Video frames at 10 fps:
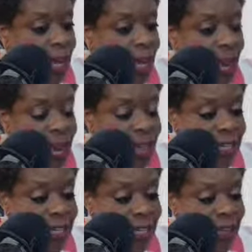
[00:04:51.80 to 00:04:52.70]

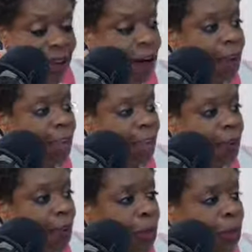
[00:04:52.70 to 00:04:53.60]
And if I could have
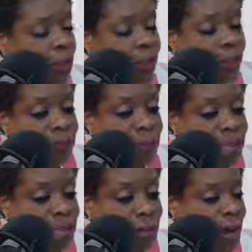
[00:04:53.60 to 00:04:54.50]
put those,
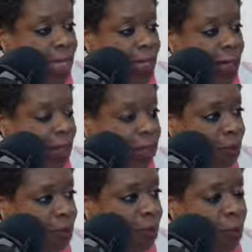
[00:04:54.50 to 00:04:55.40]
miniaturized all those
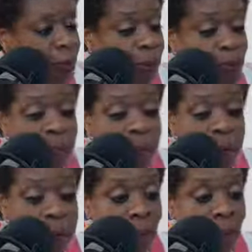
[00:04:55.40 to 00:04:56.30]
people and put them in
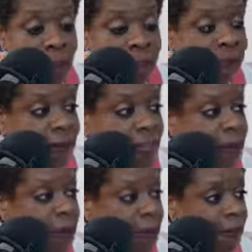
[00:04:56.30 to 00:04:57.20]
my pocket and feed them
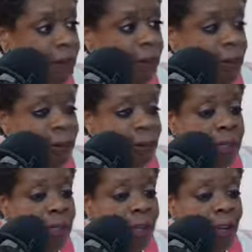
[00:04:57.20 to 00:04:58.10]
muffin crumbs,
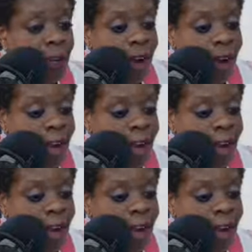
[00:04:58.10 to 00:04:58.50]
right?